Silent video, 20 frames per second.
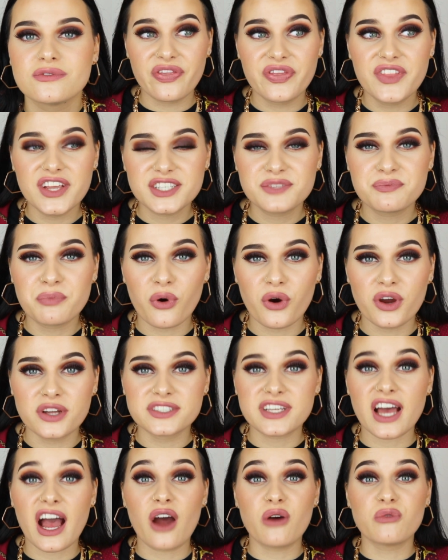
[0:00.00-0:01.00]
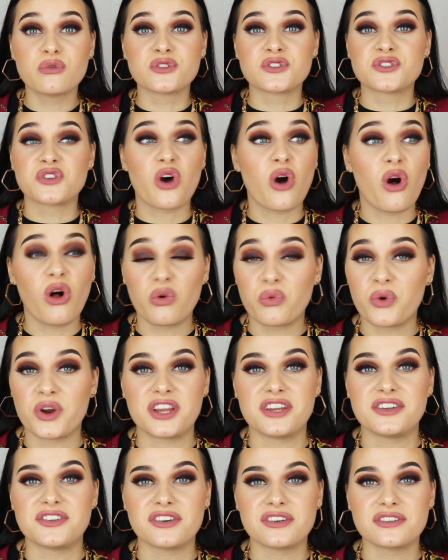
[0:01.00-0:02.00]
At this point, I was
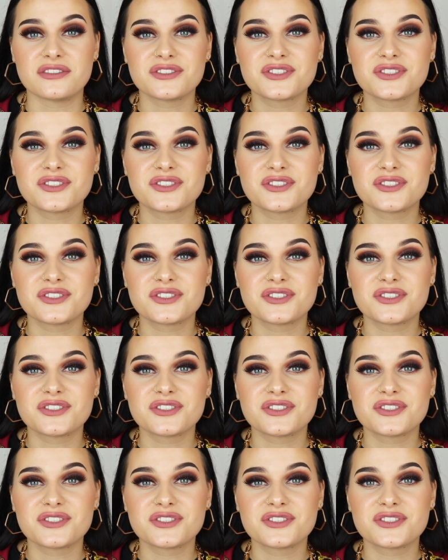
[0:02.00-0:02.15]
already done.